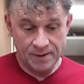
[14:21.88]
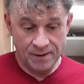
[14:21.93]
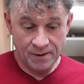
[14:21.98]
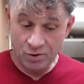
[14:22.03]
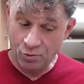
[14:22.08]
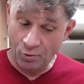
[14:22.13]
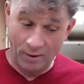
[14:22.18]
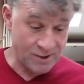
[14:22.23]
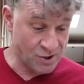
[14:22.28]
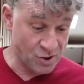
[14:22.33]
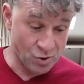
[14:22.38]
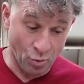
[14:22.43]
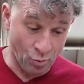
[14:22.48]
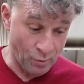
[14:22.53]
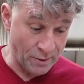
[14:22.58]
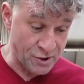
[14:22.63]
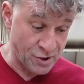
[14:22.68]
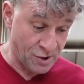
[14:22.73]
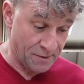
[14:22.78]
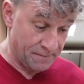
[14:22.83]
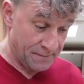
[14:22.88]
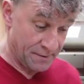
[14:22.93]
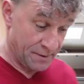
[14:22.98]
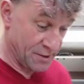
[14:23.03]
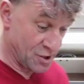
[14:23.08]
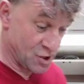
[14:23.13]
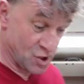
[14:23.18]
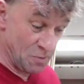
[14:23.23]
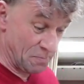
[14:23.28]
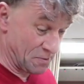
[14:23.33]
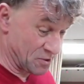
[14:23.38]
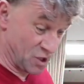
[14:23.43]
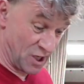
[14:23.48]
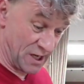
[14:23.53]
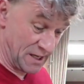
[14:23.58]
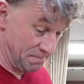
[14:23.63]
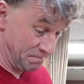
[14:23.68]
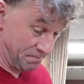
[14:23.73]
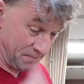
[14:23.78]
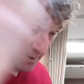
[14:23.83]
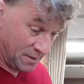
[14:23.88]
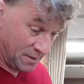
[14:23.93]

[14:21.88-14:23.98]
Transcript: great storage, super cheap,